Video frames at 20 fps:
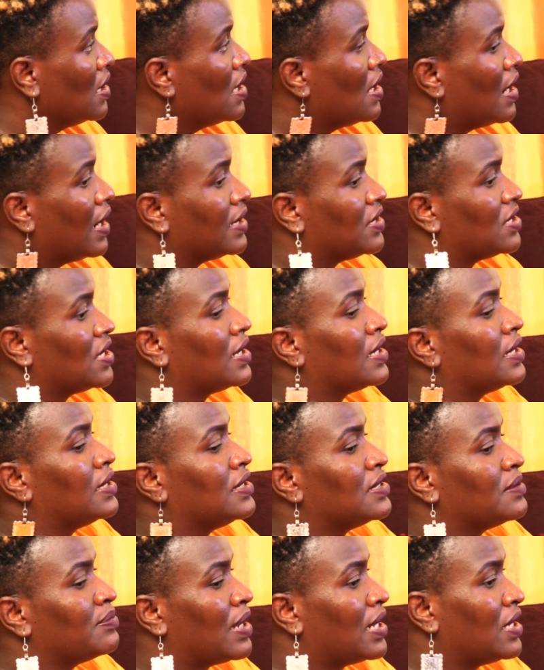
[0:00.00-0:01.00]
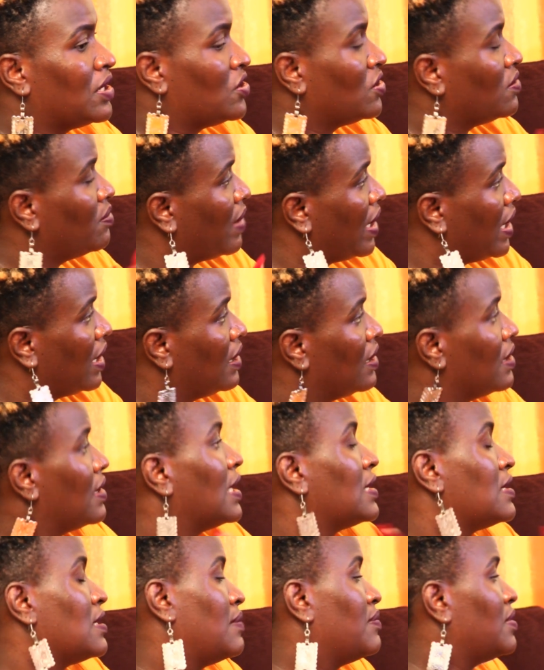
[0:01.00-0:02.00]
Our channel is managed by
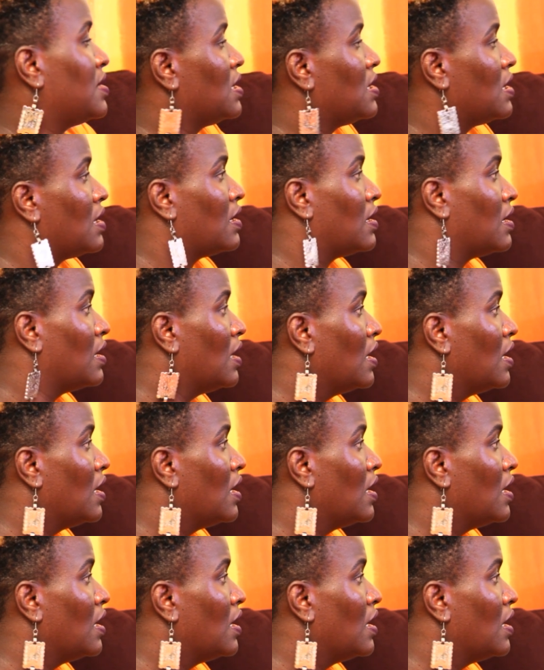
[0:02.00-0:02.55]
that MCN.